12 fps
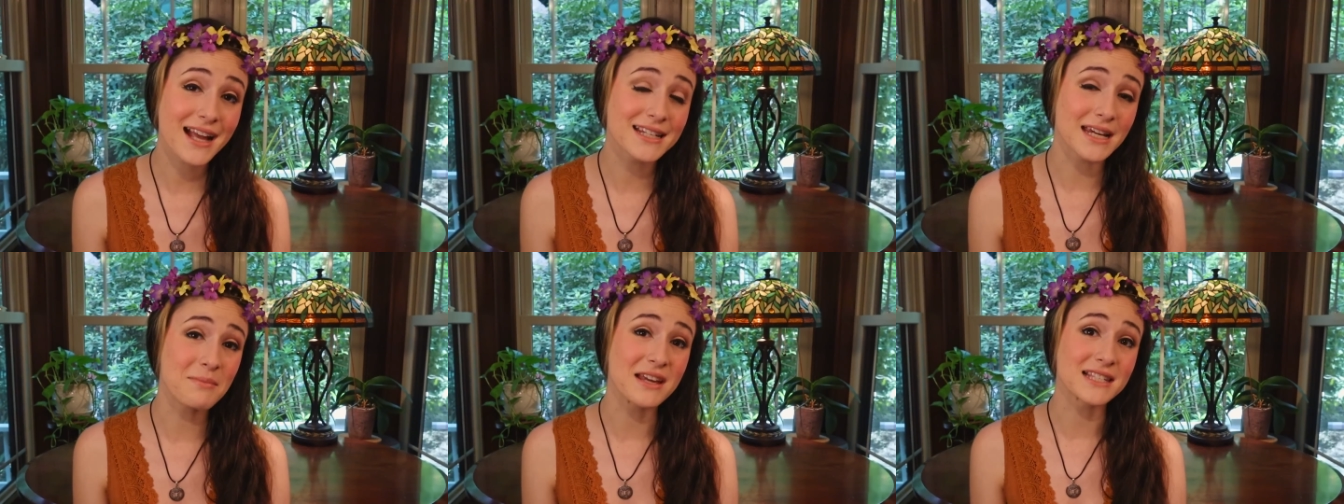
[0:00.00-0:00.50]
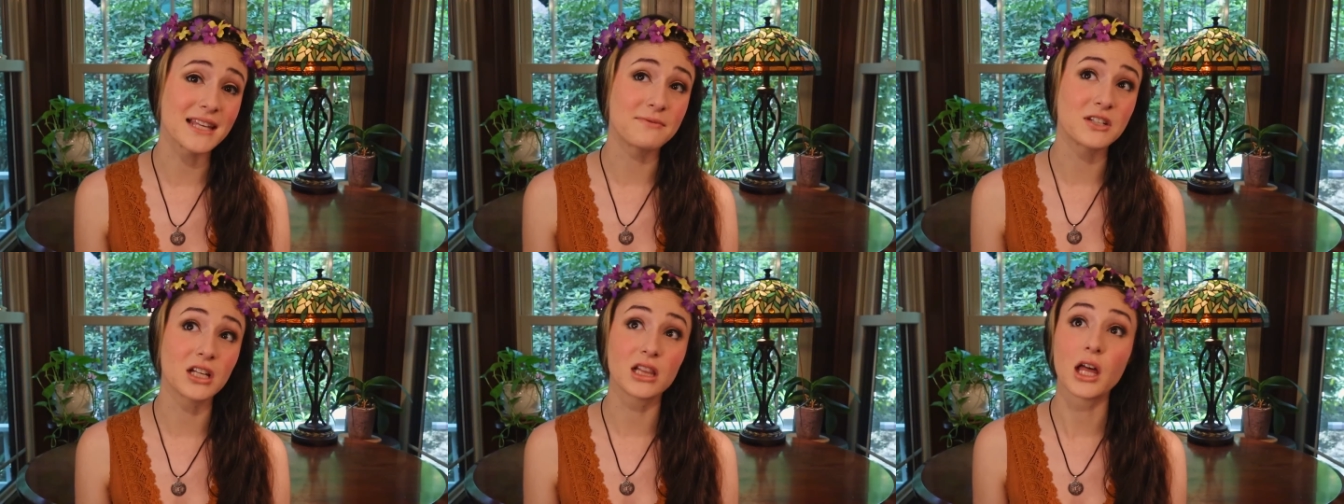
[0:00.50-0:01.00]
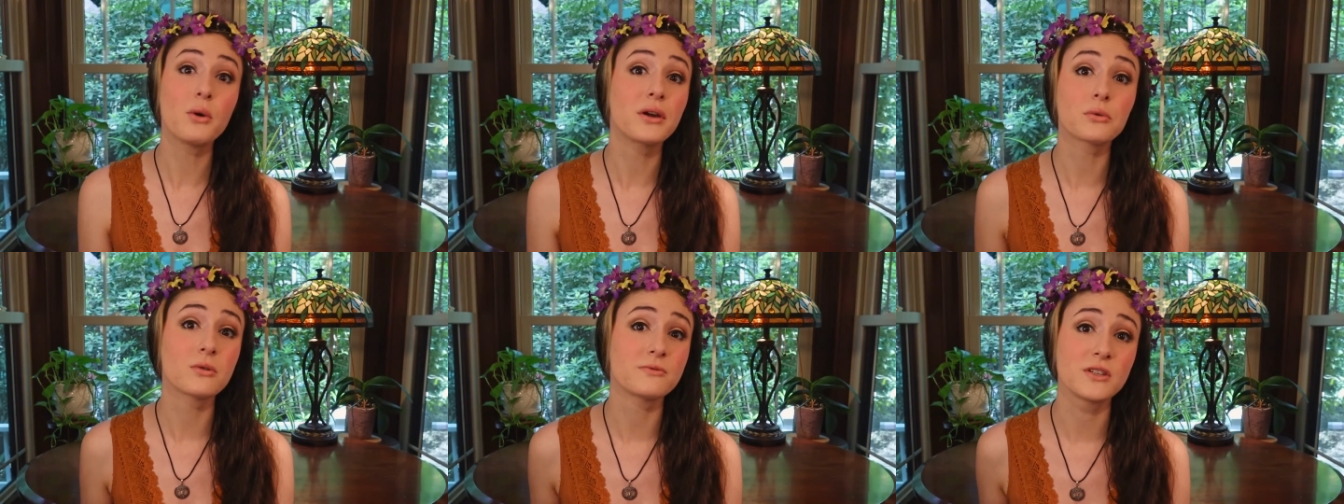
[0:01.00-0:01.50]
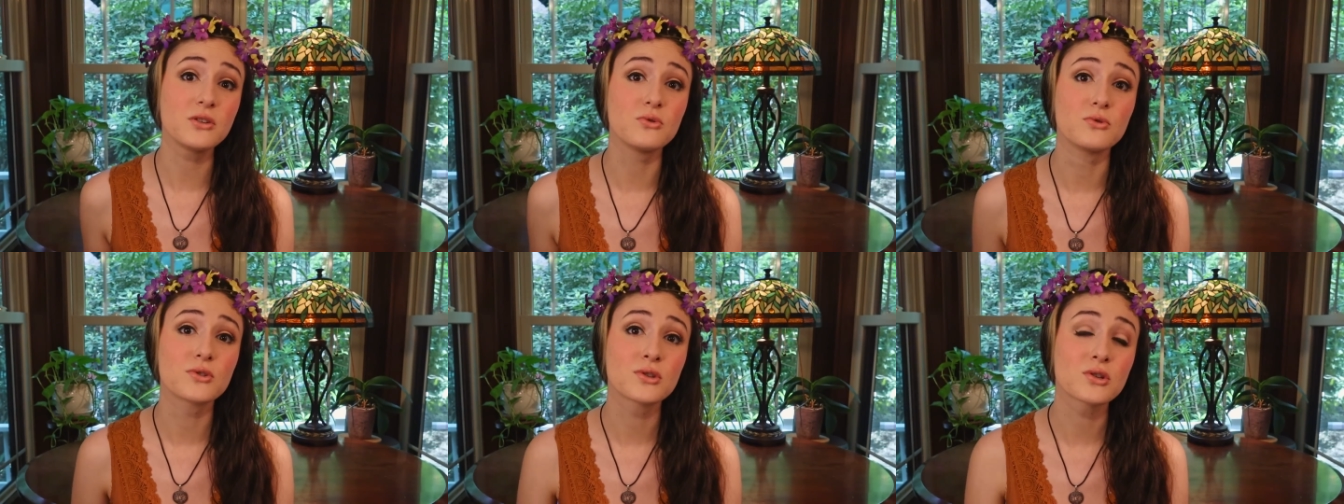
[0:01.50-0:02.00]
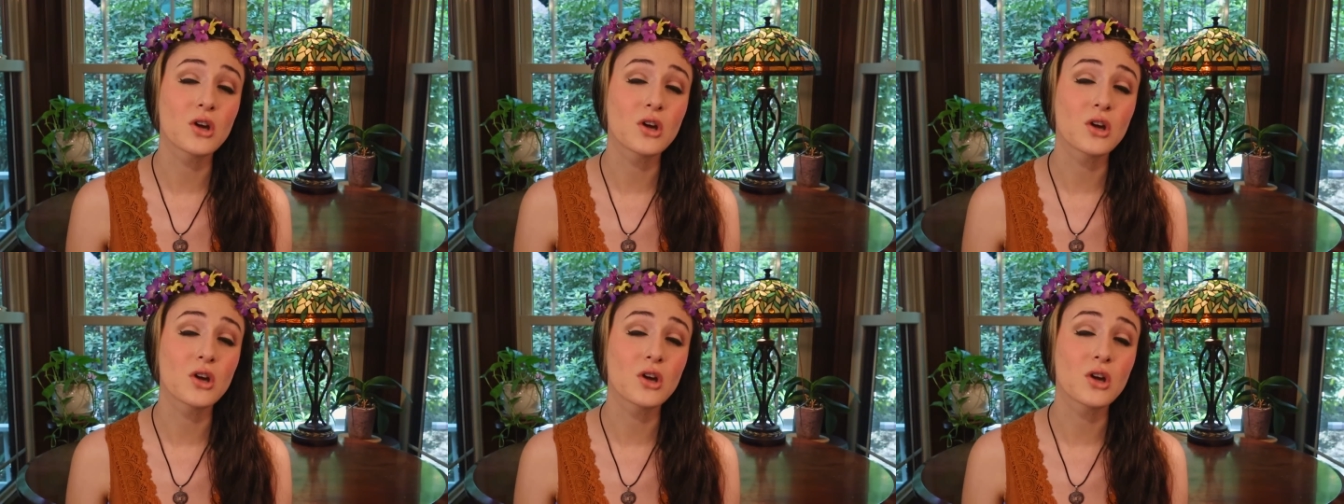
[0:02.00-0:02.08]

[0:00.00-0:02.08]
academics left it glowing reviews,